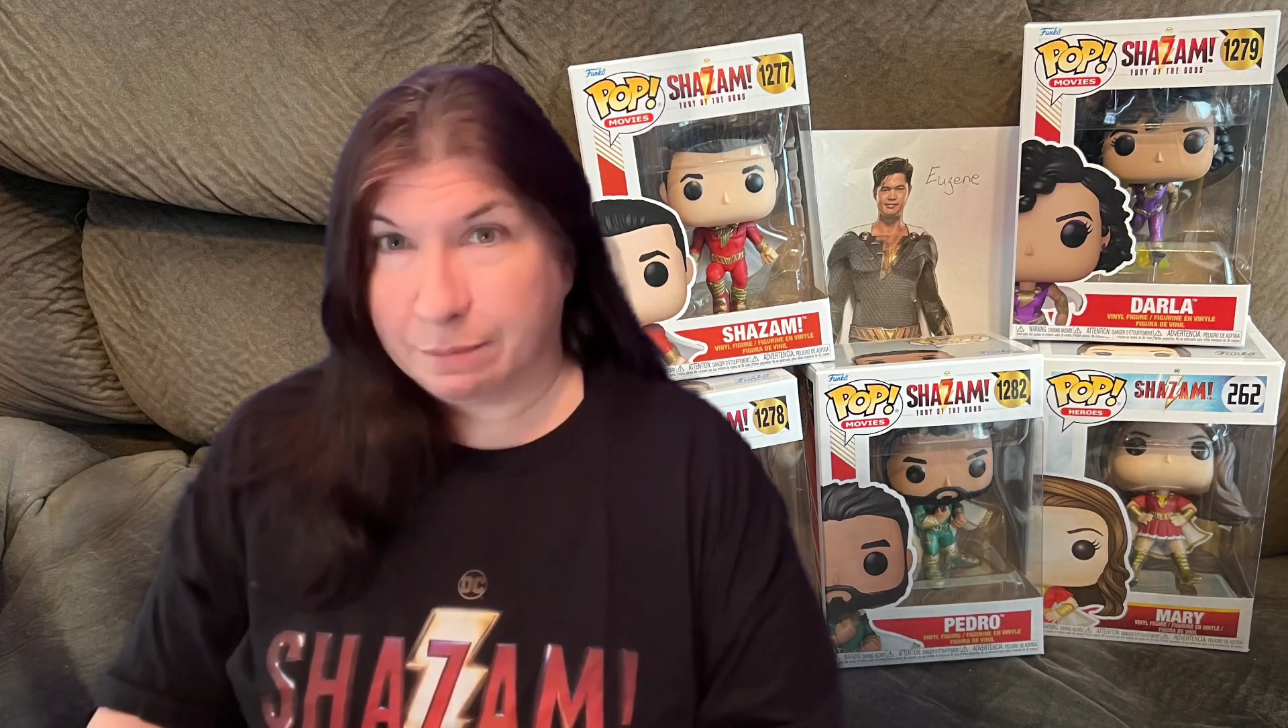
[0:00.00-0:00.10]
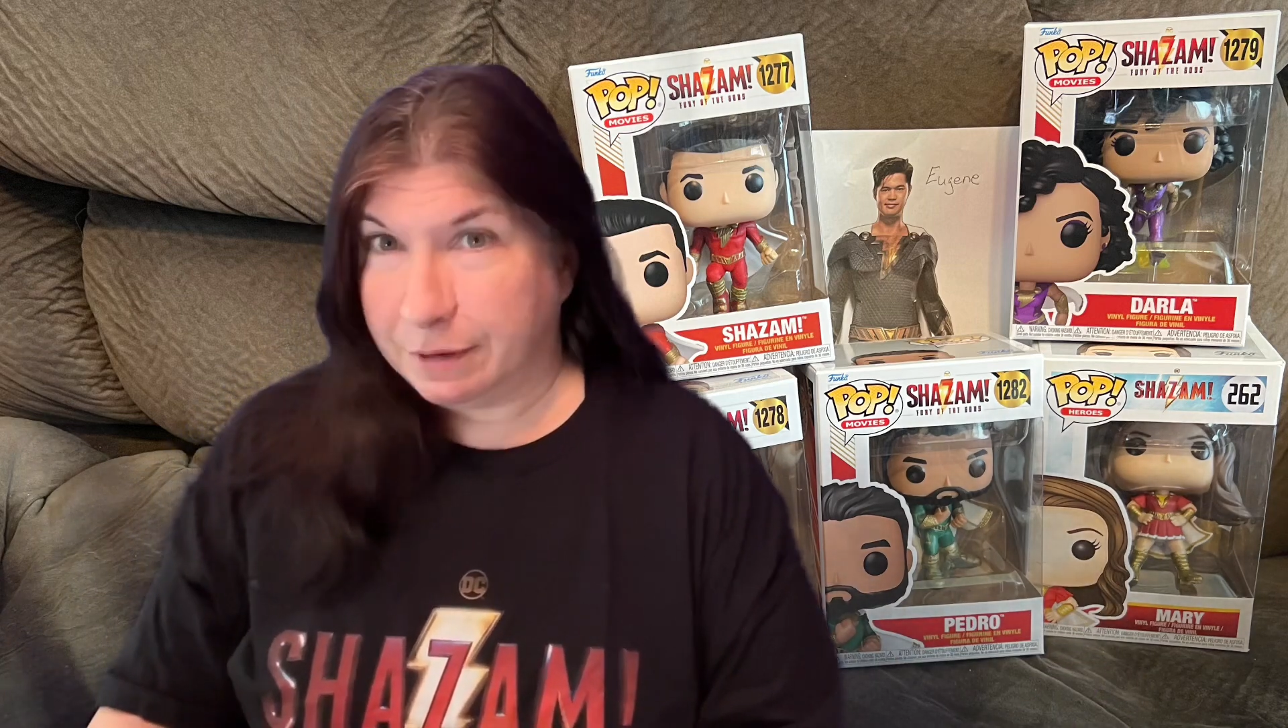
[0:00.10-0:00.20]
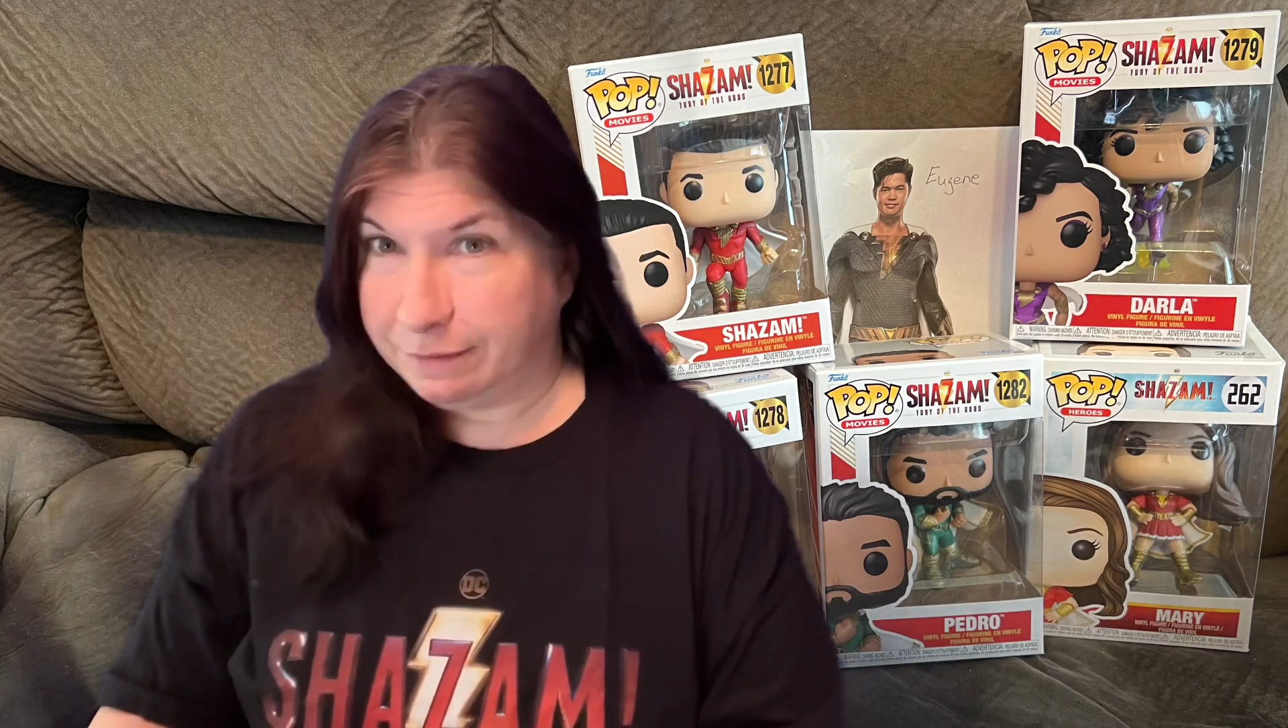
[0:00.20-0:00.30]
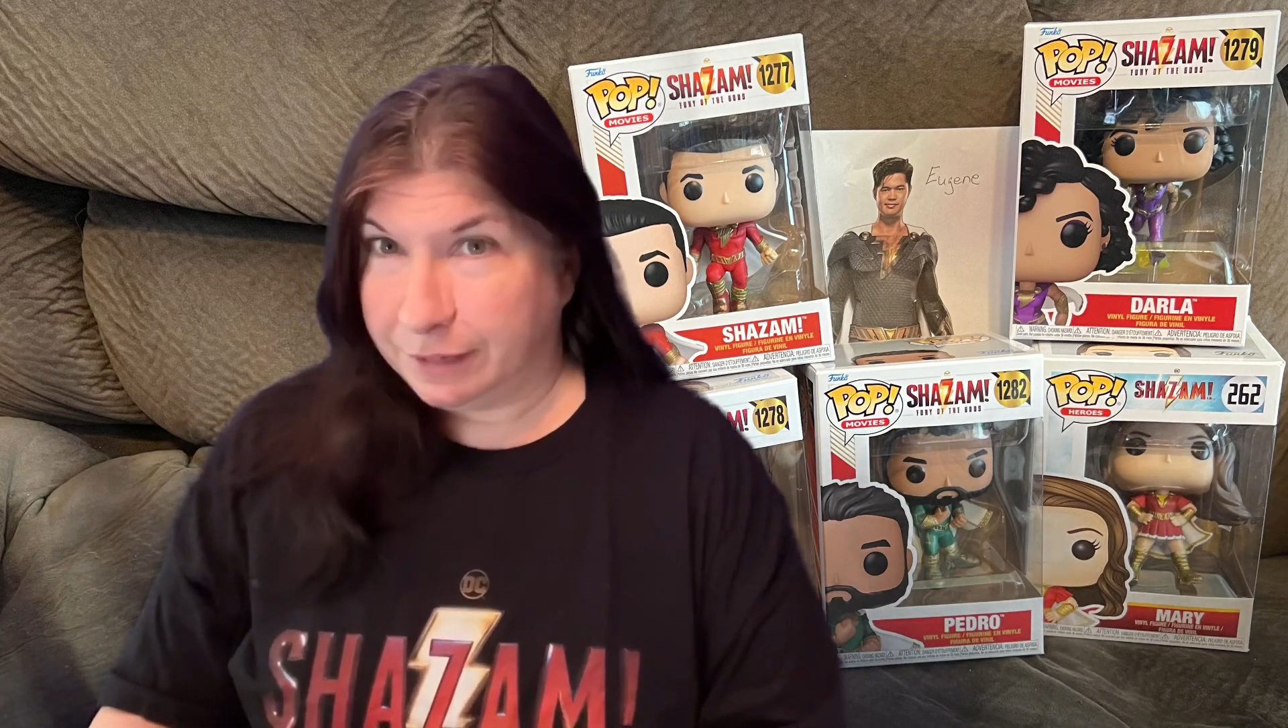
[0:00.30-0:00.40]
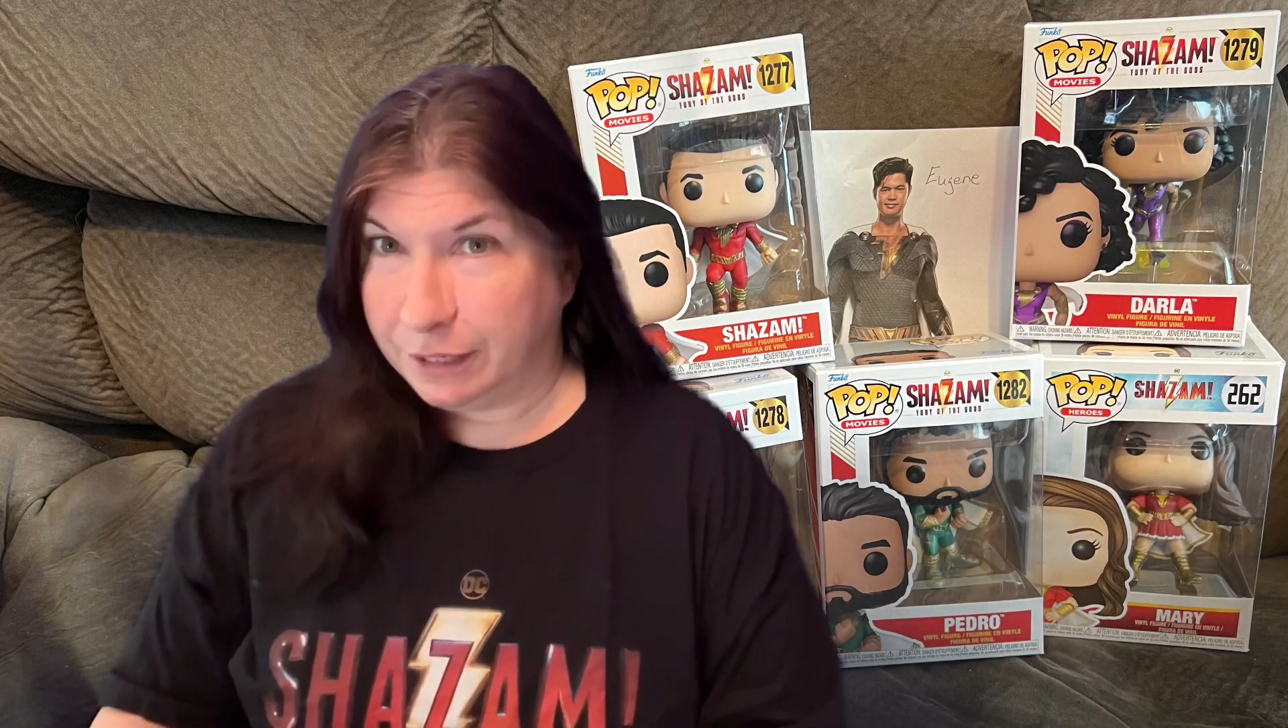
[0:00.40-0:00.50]

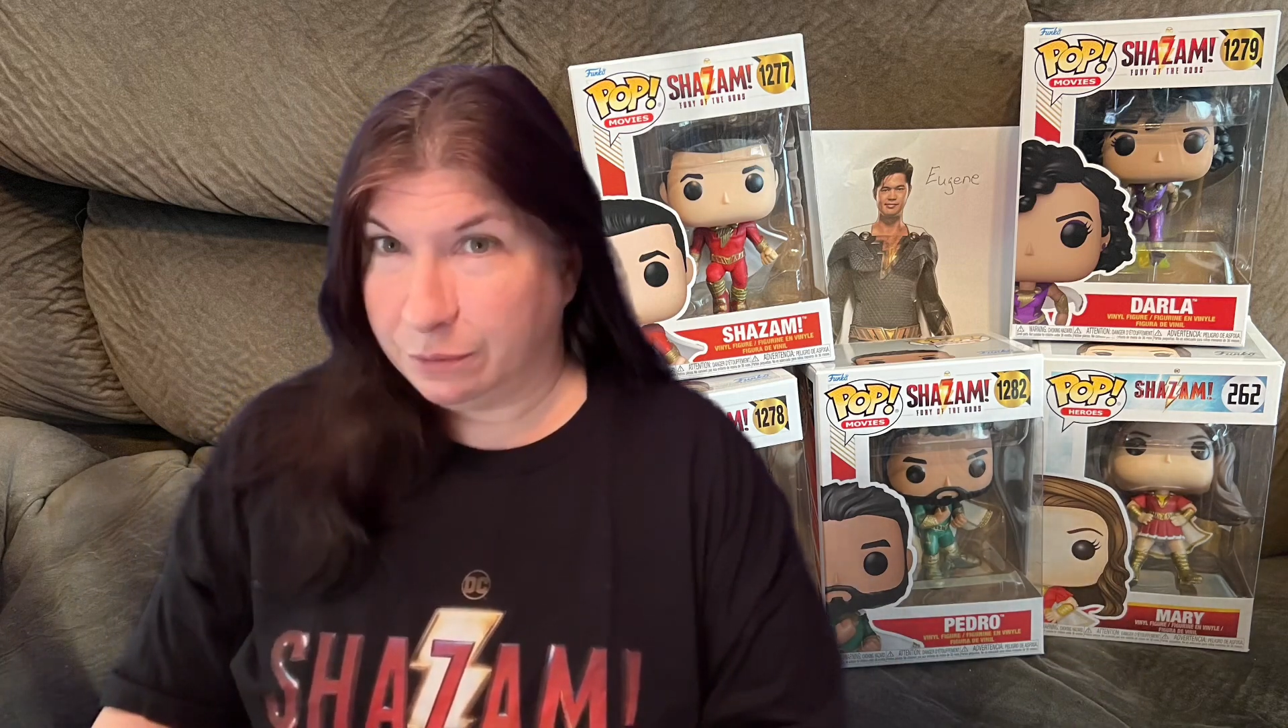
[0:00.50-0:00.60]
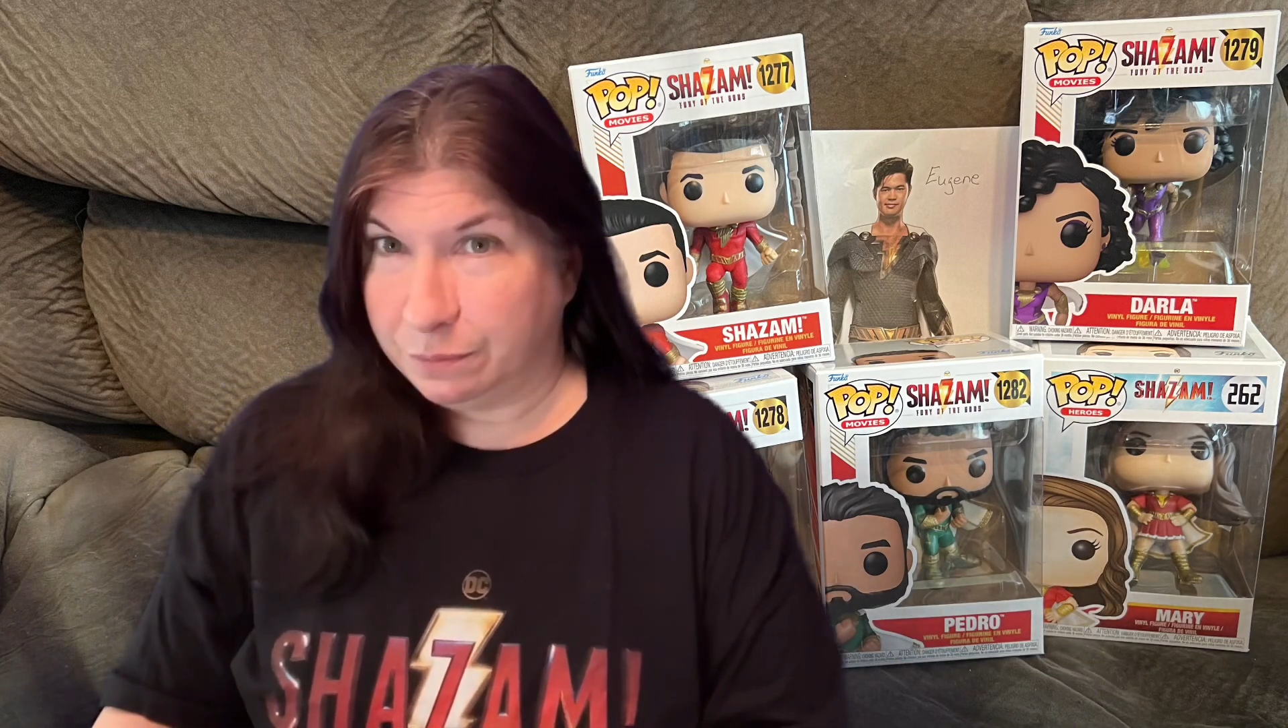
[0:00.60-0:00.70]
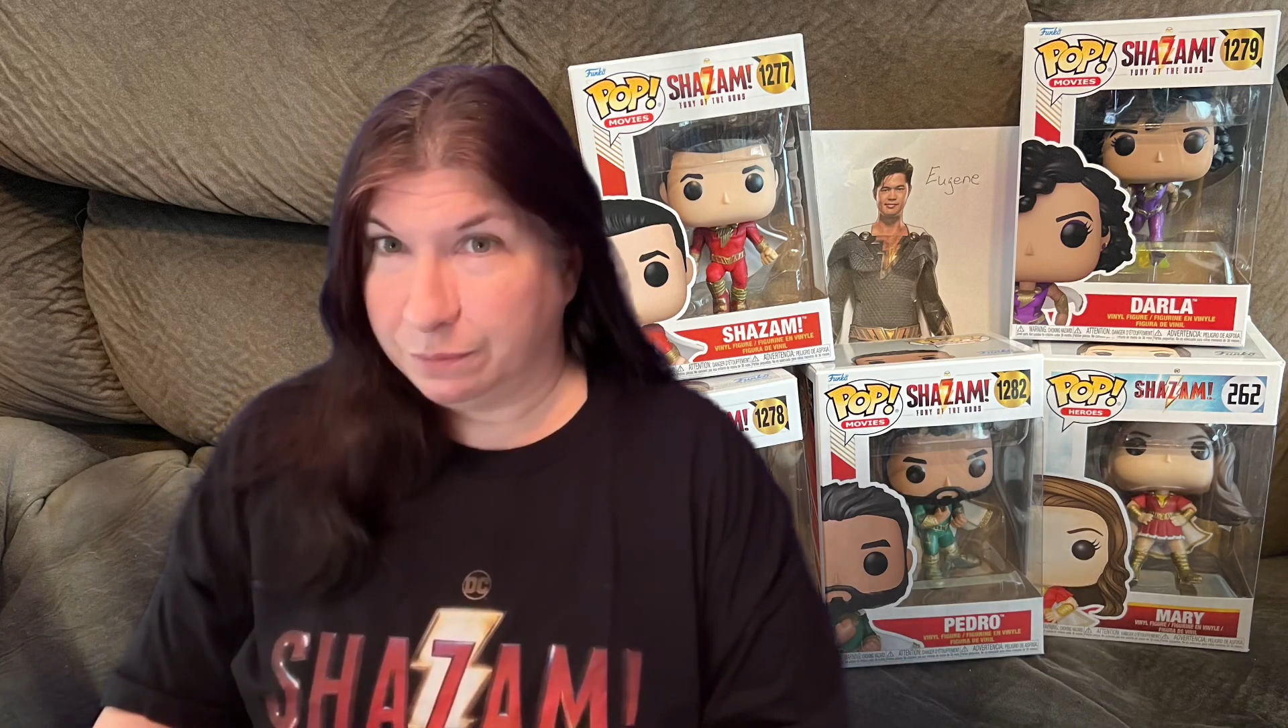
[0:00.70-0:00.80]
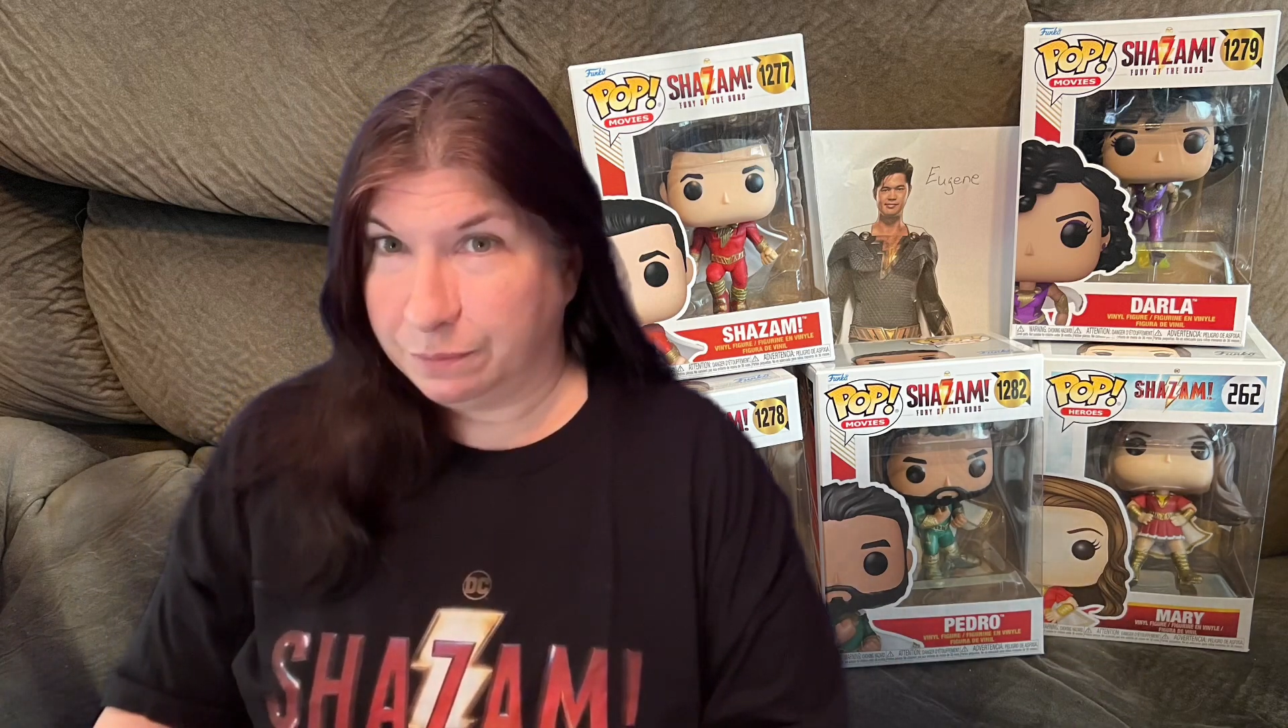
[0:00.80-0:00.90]
my video.